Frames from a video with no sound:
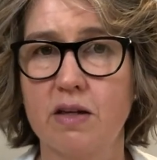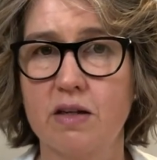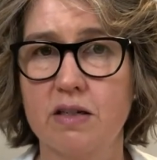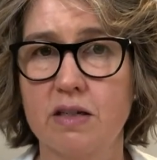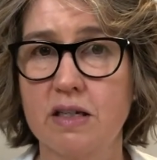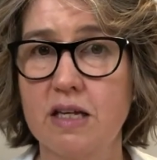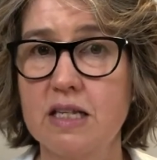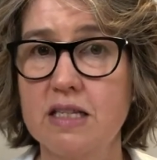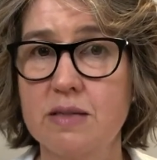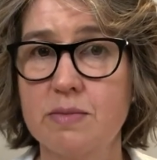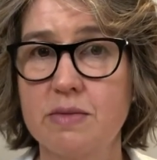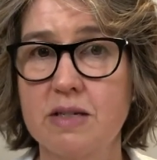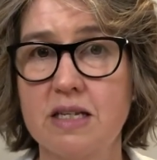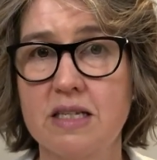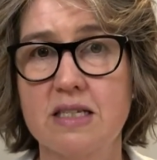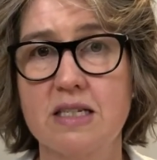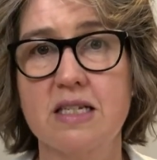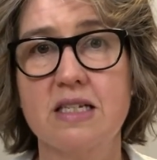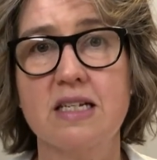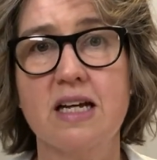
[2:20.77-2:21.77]
get some
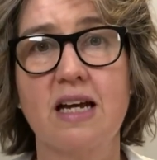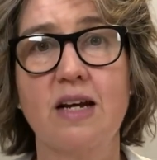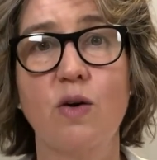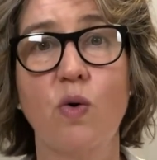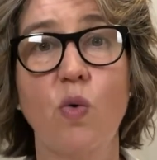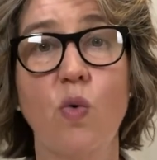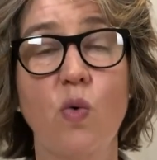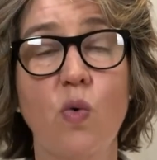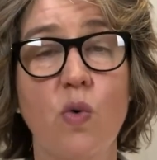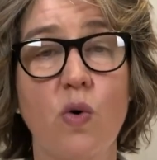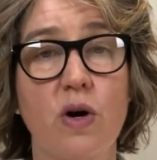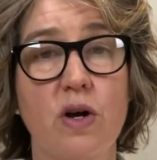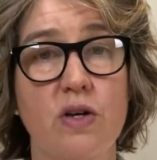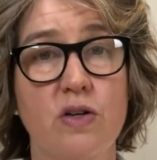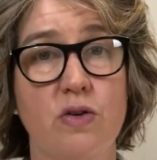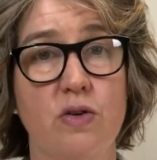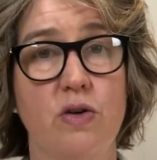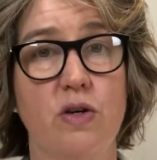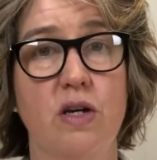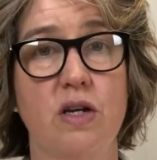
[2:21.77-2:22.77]
testing done, or
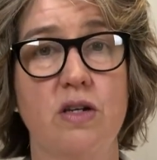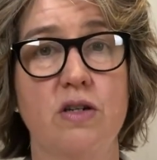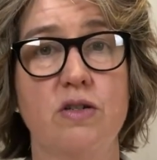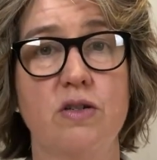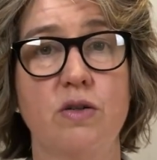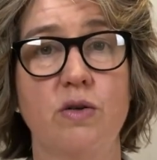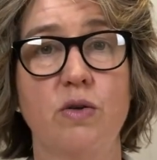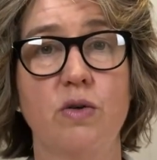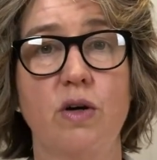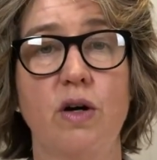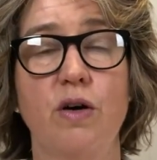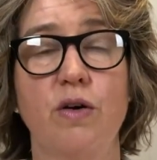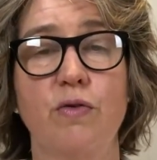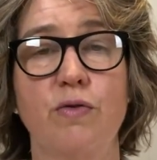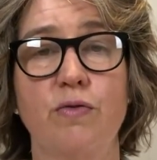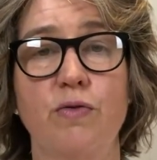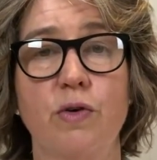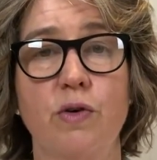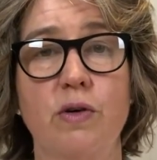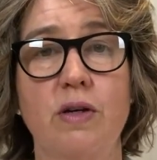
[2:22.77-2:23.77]
you can do a
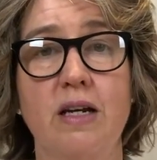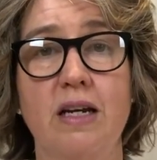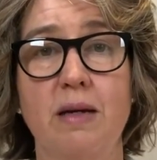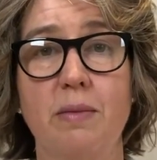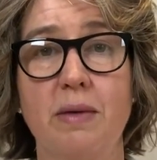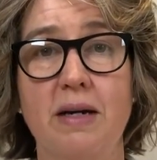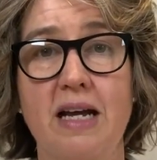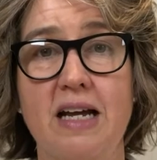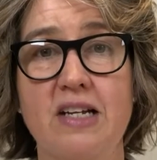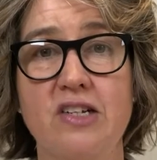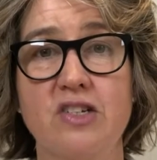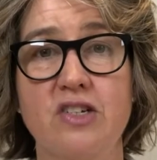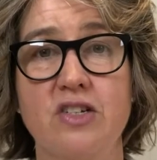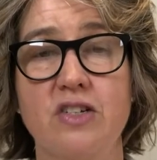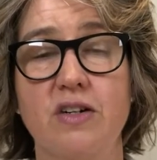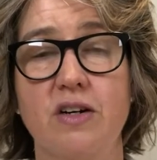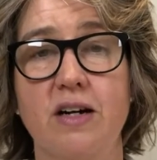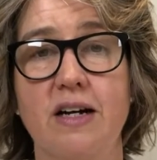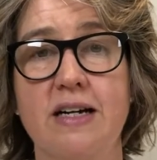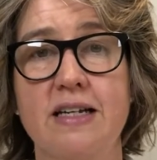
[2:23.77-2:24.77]
food elimination
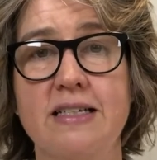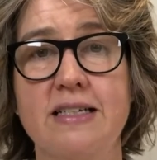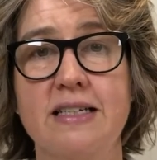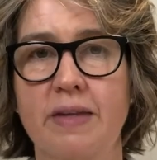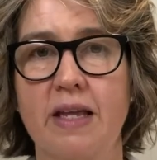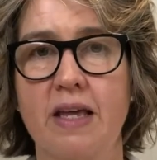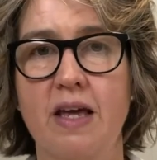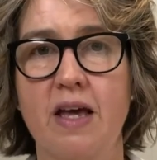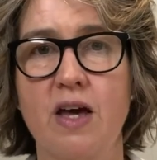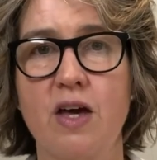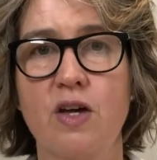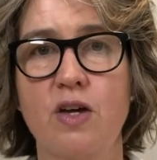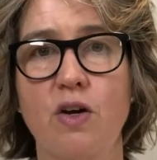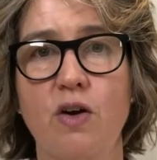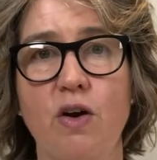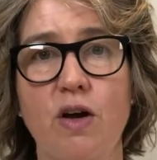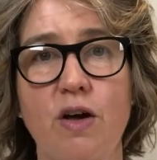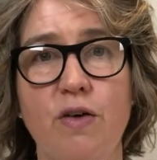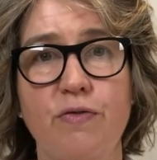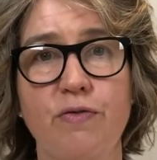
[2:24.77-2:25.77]
diet. You
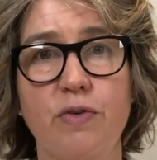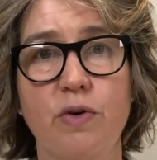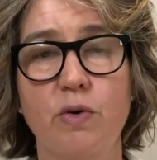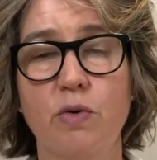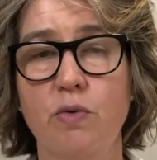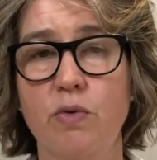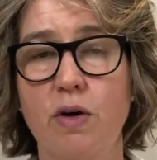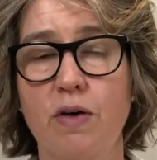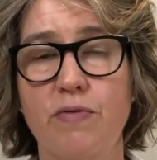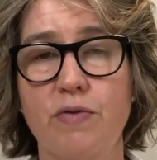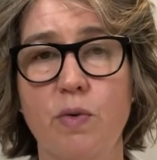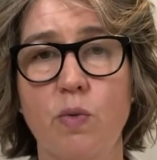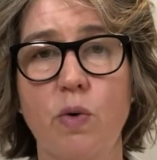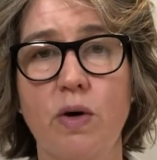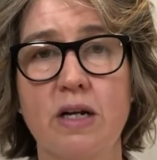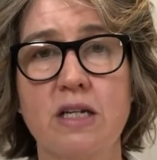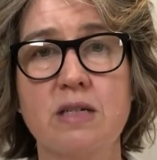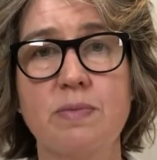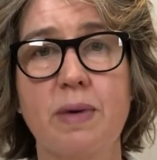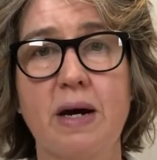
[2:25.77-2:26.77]
know, if you're
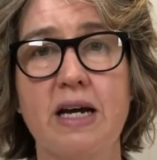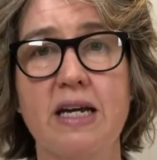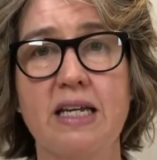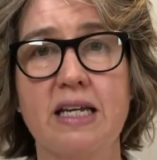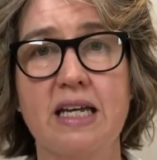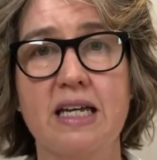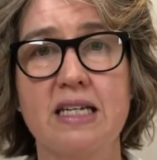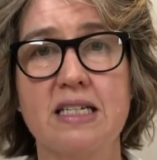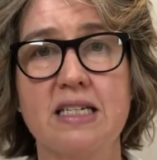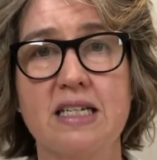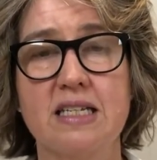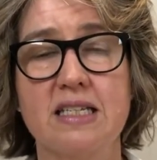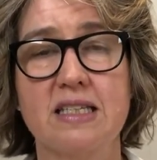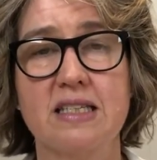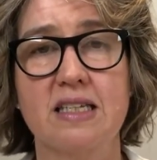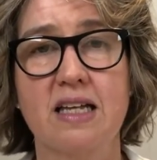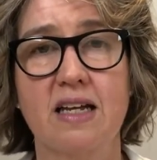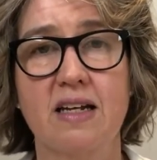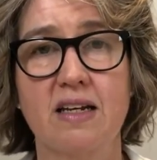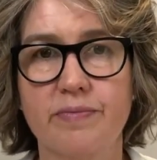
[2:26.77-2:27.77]
wanting to pay to get
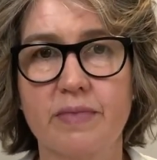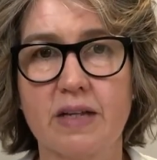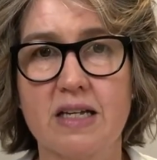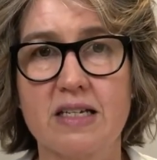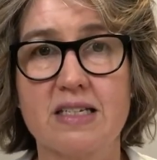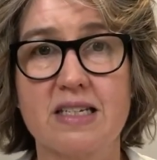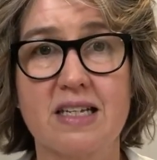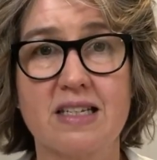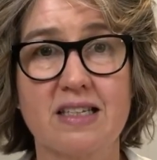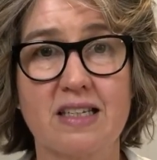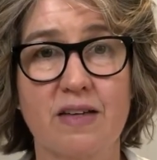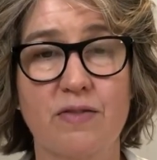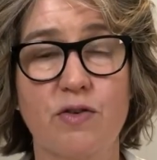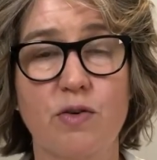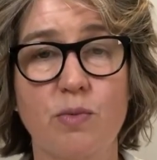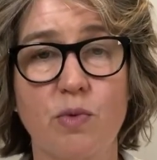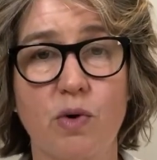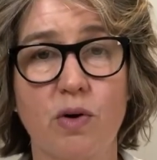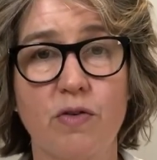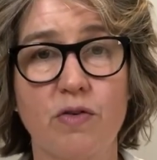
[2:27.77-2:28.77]
tests done, it does give
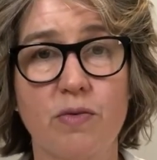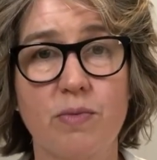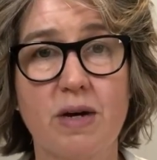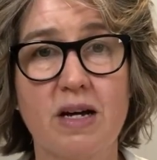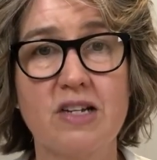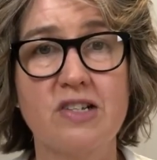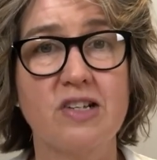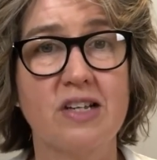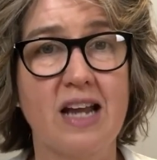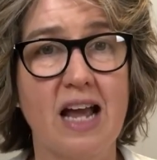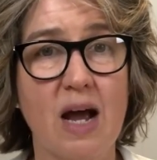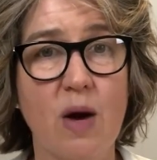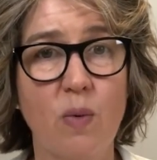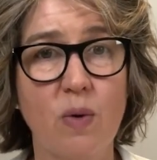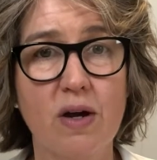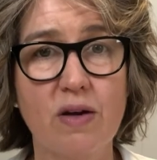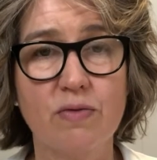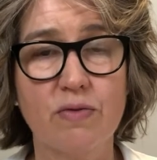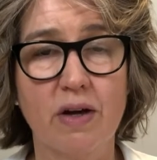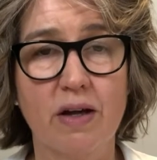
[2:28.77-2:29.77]
you more information.
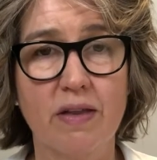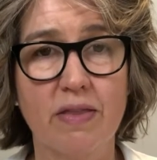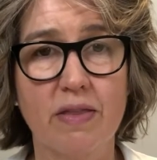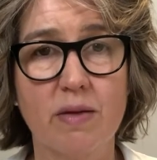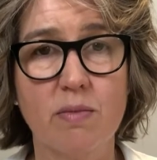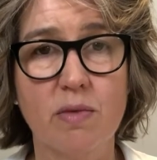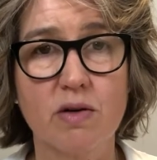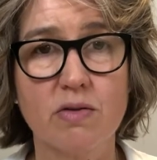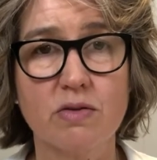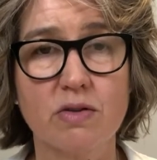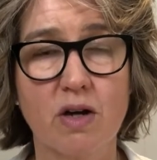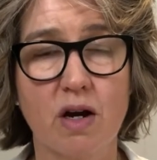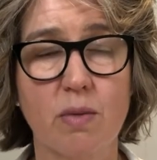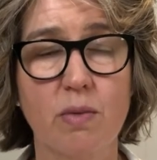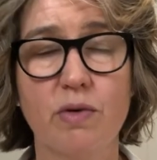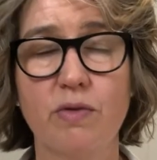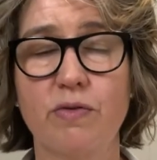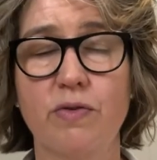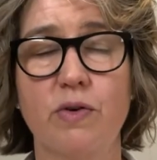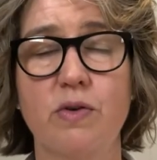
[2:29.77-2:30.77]
However, the most
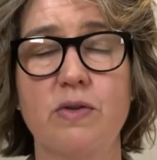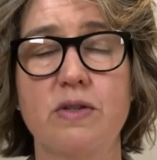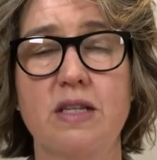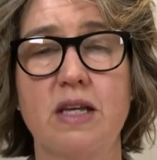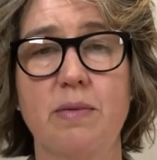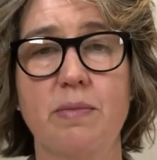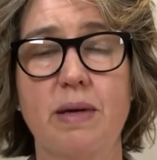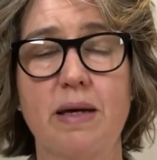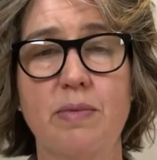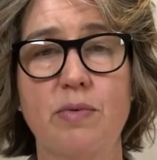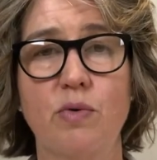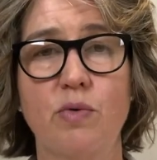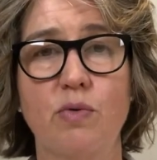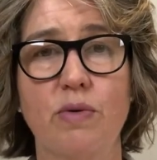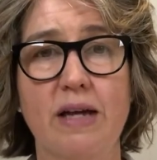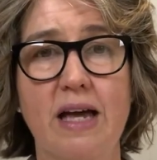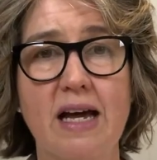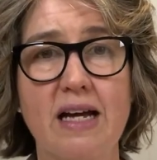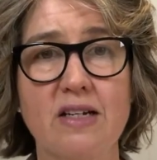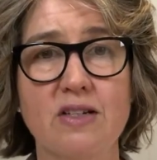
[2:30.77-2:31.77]
common foods that people
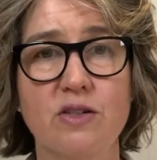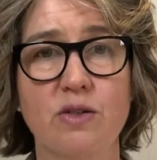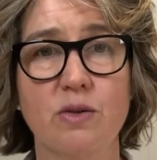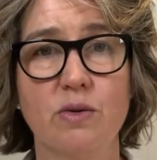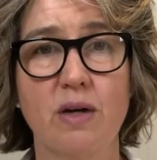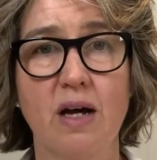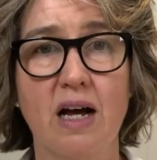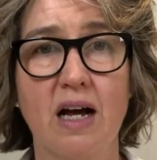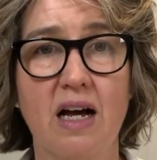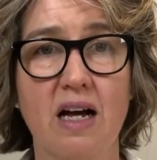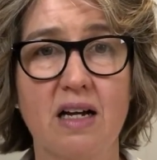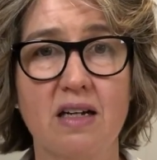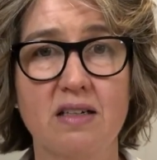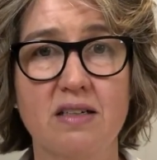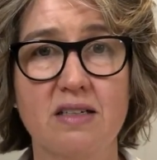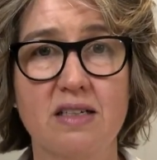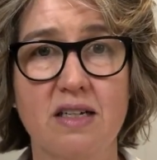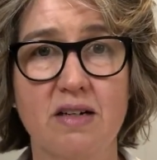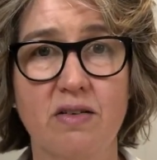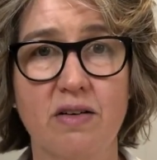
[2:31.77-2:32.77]
react to
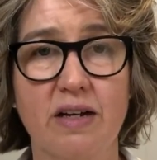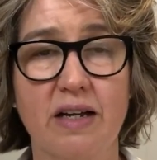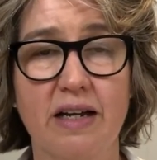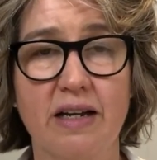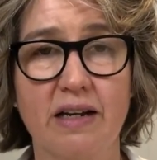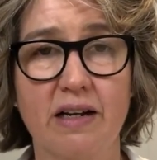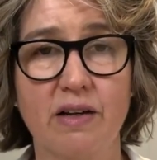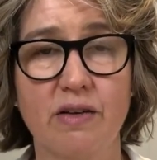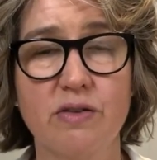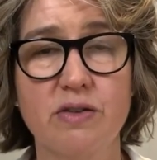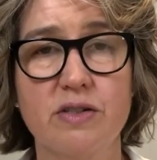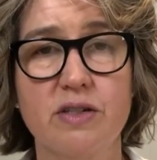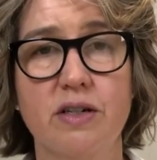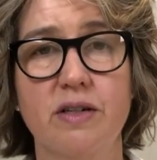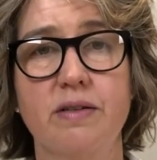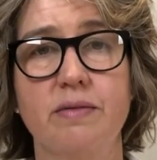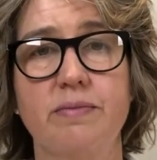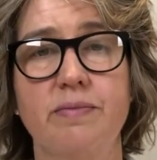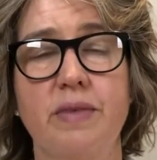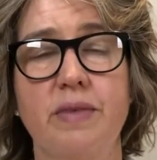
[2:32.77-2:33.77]
are dairy and gluten.